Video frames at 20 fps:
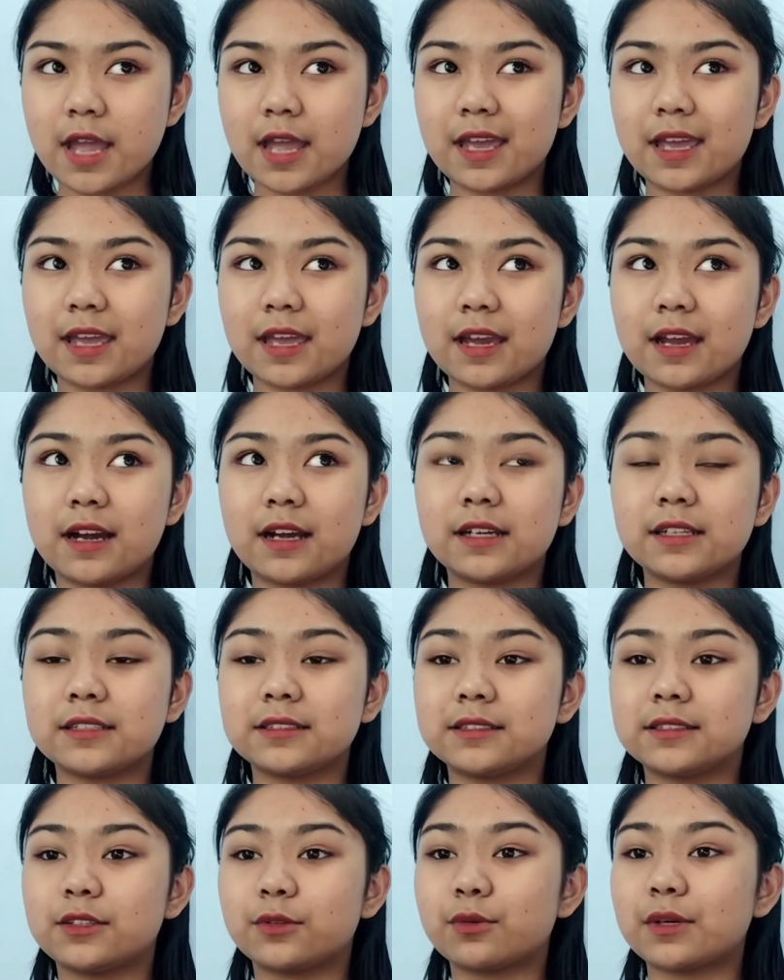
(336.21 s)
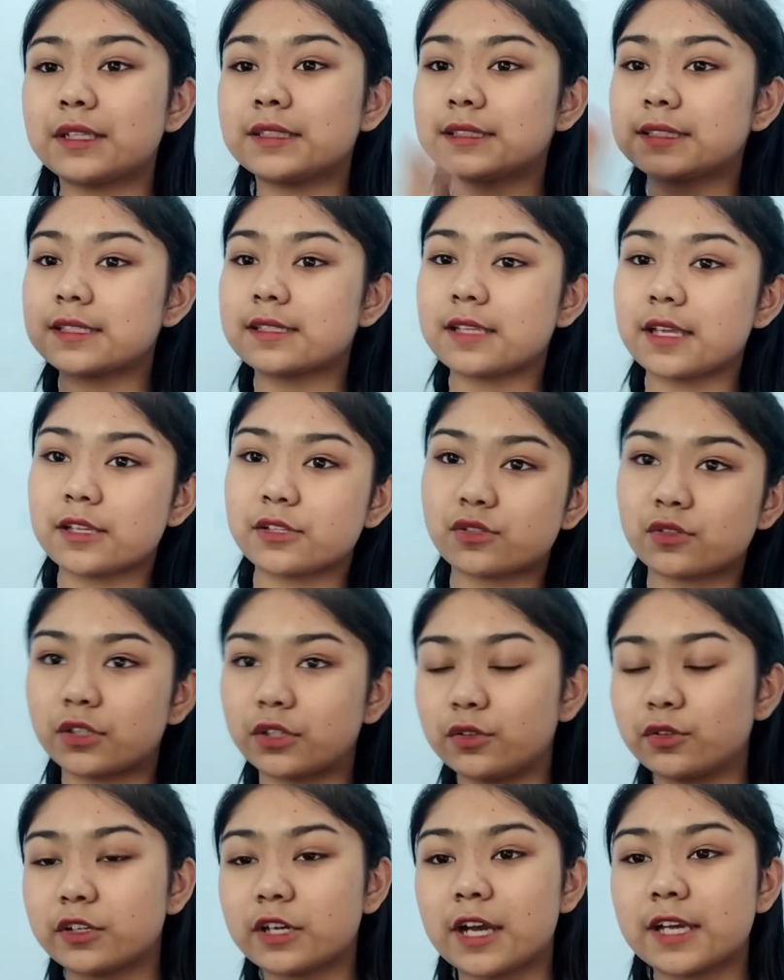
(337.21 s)
And the rest is history.
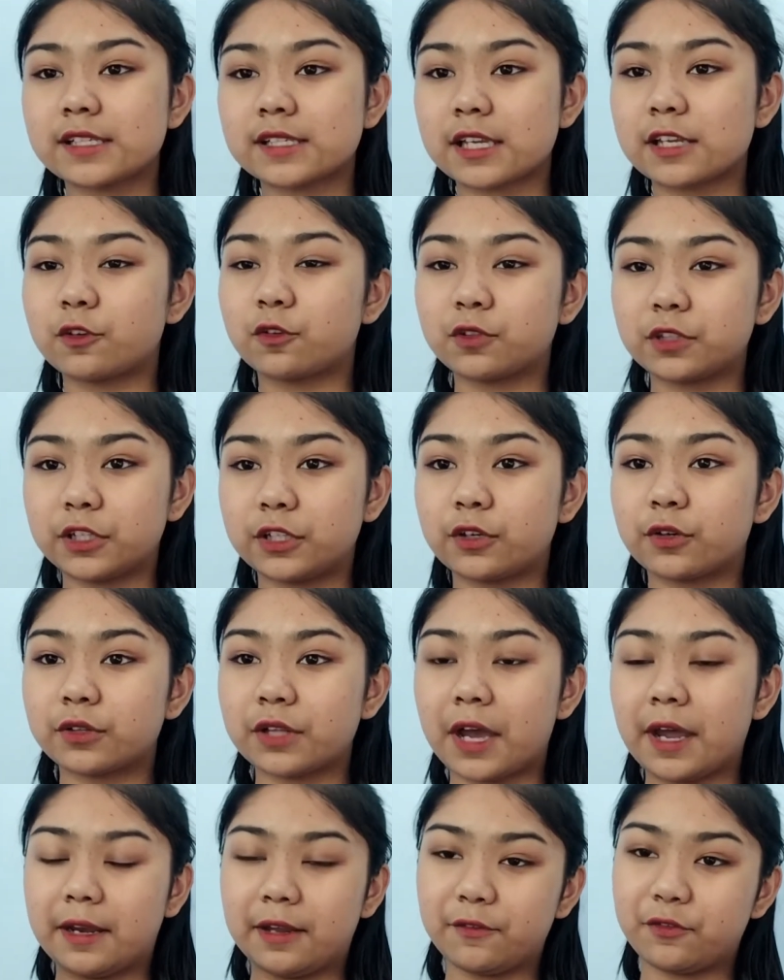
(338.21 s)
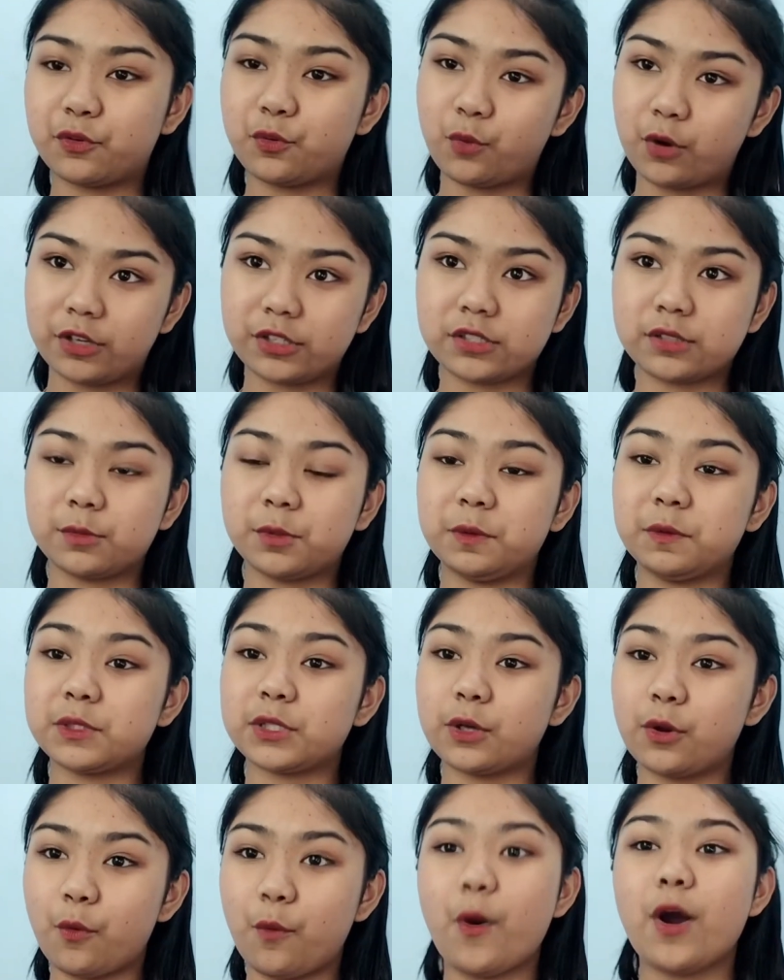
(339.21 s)
You guys can only know that if you watch the movie. So
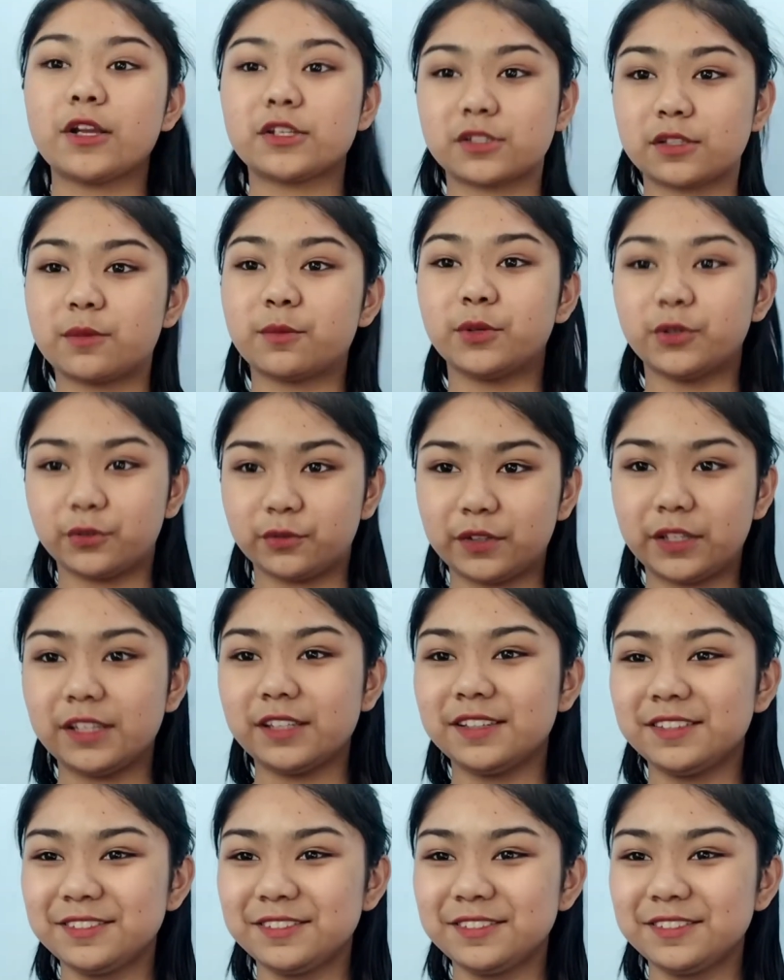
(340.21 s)
go watch the movie.